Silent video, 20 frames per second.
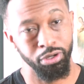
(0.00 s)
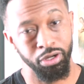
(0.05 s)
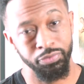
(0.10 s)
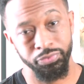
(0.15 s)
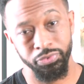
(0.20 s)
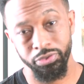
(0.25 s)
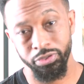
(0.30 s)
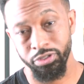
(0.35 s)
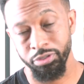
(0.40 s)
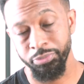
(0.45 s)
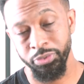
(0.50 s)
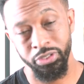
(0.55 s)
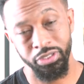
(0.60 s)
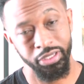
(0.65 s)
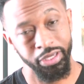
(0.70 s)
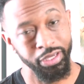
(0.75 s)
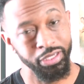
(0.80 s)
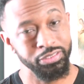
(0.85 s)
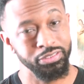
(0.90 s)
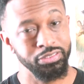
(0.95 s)
off her
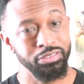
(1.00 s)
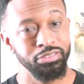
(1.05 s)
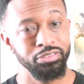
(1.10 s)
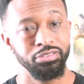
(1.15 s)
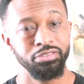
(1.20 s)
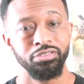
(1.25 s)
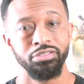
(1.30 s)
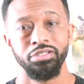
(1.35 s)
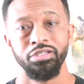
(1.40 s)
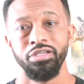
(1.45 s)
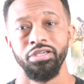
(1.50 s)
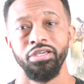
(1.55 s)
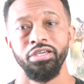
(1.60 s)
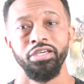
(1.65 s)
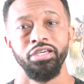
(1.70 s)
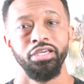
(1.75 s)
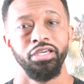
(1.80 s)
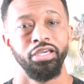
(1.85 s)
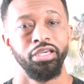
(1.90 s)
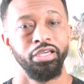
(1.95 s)
communications,
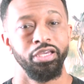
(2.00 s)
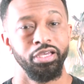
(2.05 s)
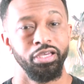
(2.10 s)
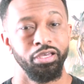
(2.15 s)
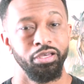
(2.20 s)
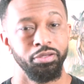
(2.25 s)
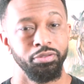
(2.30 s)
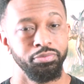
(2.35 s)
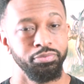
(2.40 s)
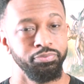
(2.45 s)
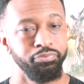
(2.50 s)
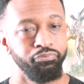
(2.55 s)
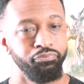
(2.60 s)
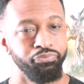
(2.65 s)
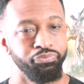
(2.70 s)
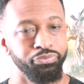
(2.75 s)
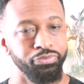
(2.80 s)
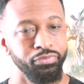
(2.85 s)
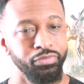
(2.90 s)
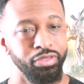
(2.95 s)
and
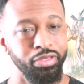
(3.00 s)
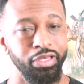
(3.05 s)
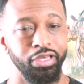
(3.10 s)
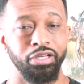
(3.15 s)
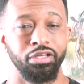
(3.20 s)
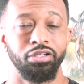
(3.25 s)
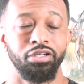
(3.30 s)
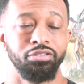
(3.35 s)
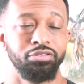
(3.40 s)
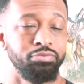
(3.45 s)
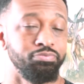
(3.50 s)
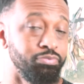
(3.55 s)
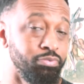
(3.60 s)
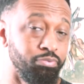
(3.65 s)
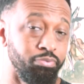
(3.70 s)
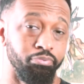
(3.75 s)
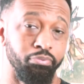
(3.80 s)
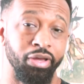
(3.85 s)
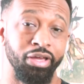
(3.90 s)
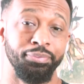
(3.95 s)
it
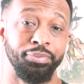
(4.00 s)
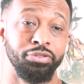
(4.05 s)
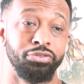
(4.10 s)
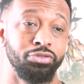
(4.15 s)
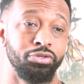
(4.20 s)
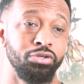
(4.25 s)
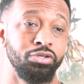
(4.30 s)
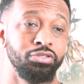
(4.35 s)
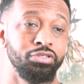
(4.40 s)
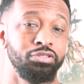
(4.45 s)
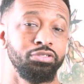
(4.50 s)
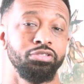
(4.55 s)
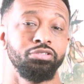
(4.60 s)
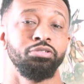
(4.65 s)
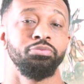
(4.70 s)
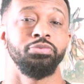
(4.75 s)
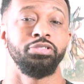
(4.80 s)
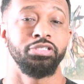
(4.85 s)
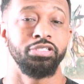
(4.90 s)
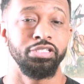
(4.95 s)
maybe turns into
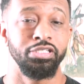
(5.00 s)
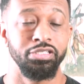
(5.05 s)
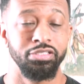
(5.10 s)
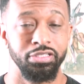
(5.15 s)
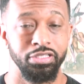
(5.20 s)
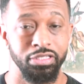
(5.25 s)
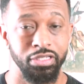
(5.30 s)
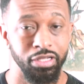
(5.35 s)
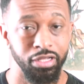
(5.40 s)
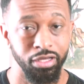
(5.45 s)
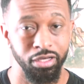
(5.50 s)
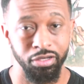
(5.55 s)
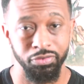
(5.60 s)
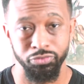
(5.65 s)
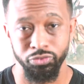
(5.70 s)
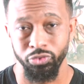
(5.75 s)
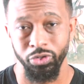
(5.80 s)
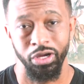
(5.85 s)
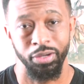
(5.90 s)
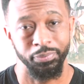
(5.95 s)
some cheesy
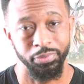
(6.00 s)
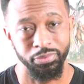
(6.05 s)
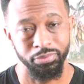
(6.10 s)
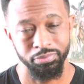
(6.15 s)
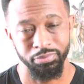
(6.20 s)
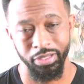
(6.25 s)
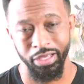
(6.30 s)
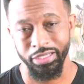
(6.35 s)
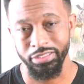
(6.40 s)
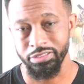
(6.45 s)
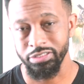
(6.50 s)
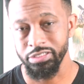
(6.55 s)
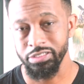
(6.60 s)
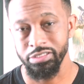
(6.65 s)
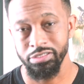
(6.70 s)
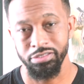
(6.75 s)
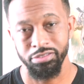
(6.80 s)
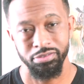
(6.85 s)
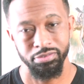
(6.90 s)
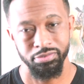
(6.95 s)
love drama. Like
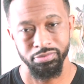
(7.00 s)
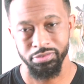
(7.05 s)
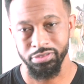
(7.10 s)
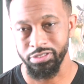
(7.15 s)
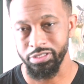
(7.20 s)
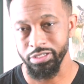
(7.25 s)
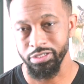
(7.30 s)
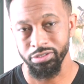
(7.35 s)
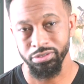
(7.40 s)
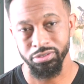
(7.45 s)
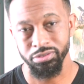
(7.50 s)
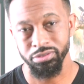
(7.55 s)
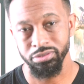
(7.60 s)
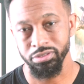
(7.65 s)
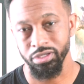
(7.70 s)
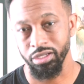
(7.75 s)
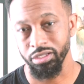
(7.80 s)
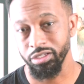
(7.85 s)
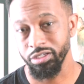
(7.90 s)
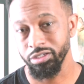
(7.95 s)
she steals
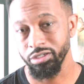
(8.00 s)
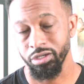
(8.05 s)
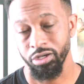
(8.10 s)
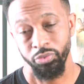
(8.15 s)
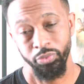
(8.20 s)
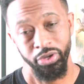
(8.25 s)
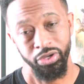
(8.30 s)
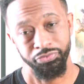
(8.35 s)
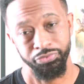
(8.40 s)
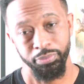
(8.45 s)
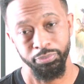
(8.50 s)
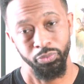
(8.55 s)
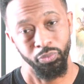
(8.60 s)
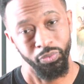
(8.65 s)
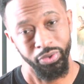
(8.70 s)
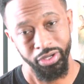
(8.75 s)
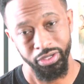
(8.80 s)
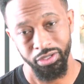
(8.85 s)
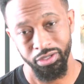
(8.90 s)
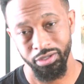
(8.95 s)
Aaliyah away from the
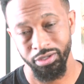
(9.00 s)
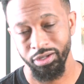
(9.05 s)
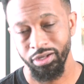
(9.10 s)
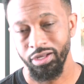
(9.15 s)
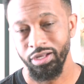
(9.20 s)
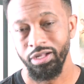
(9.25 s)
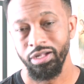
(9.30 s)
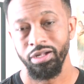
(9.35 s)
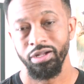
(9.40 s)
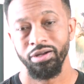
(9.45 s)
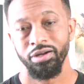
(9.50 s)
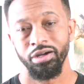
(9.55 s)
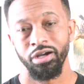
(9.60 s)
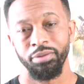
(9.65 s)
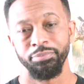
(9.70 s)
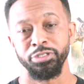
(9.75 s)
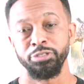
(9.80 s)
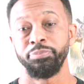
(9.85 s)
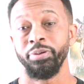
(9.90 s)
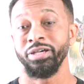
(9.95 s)
wedding.
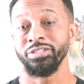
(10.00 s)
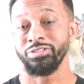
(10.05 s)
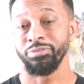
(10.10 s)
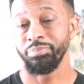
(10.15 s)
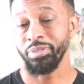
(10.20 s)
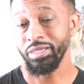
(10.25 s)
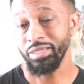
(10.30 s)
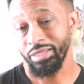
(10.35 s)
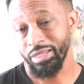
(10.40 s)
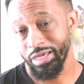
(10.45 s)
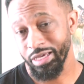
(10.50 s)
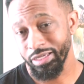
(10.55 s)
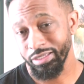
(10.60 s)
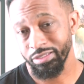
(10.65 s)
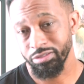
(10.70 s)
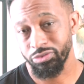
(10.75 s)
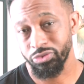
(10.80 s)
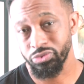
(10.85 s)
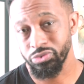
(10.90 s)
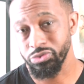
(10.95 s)
Especially being
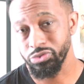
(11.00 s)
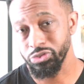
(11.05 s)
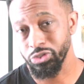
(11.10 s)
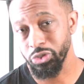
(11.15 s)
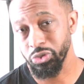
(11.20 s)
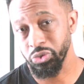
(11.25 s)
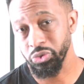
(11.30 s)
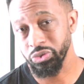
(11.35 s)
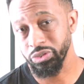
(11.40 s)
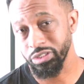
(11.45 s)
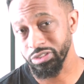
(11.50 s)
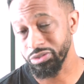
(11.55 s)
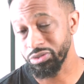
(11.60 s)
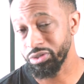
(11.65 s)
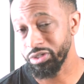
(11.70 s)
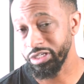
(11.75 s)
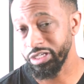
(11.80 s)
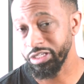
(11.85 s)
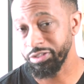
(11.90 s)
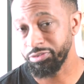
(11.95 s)
that Cruz knows is
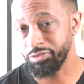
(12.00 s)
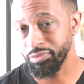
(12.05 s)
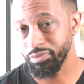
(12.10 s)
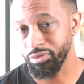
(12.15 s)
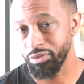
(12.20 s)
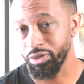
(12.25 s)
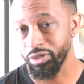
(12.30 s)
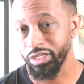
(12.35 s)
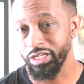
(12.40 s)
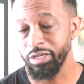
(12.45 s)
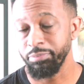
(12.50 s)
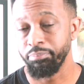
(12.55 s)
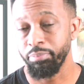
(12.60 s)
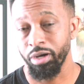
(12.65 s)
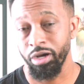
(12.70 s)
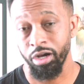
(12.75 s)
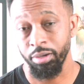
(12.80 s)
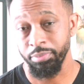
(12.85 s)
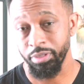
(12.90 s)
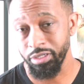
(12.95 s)
gonna get
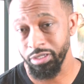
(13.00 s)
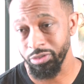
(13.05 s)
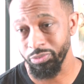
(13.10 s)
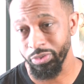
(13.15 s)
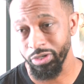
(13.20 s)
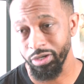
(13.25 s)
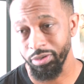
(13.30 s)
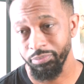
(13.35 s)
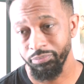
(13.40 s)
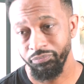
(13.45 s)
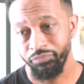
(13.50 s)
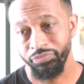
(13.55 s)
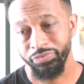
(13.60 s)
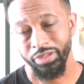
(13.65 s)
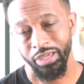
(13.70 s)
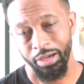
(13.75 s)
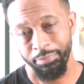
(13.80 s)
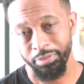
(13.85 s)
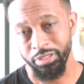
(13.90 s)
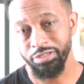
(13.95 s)
bombed anyway.
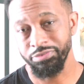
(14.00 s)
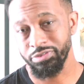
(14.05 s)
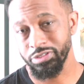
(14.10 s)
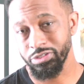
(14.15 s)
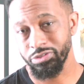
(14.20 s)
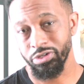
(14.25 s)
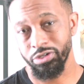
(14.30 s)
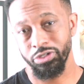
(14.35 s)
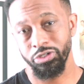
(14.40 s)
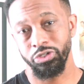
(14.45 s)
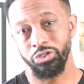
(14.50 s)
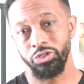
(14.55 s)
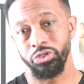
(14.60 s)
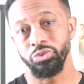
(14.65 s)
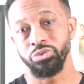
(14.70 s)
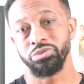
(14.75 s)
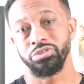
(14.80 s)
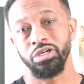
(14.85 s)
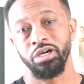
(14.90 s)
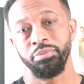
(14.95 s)
I believe she's gonna
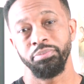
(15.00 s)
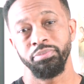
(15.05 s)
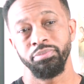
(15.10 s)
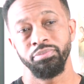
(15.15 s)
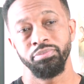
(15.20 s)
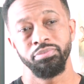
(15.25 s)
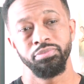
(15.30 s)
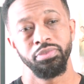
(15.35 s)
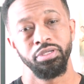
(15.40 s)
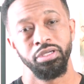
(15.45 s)
do something